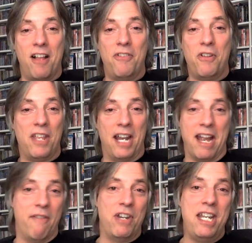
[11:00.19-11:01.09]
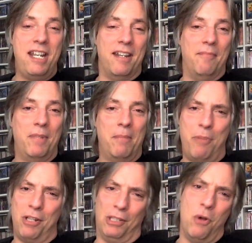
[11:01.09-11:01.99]
on there that I ever needed.
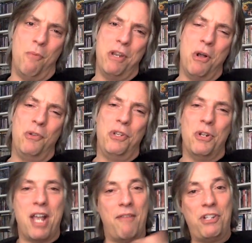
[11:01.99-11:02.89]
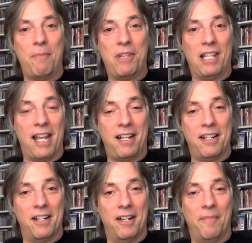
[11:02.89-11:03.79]
But lo and behold, you know, you have something
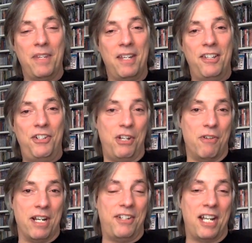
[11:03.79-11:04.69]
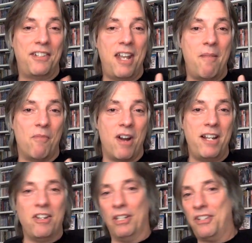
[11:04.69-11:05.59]
like uh, Sirius XM, right?
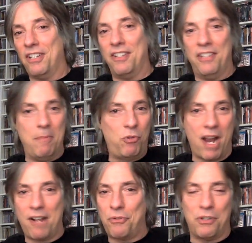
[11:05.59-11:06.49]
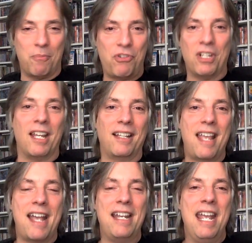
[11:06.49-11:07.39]
And you listen to deep tracks or some shit like
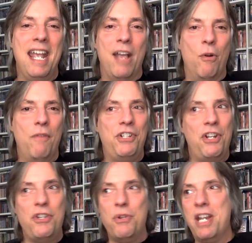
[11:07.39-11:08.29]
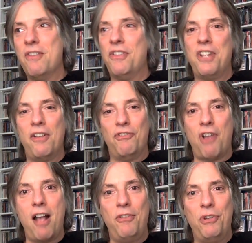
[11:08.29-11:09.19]
that, and all of a sudden you hear this Elton
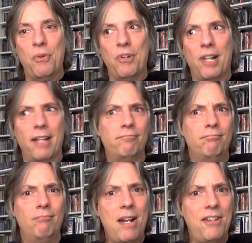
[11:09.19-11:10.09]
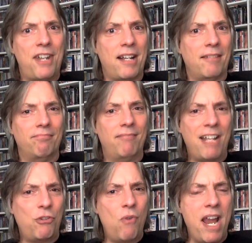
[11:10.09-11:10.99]
John tune, and you're like, wait a second,
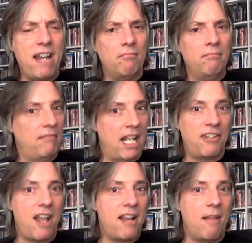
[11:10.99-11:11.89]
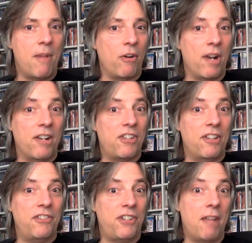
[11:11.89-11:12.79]
that's great. That's not on my greatest
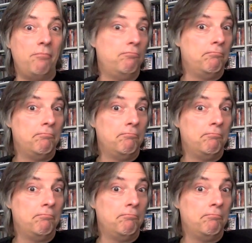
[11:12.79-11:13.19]
hit set,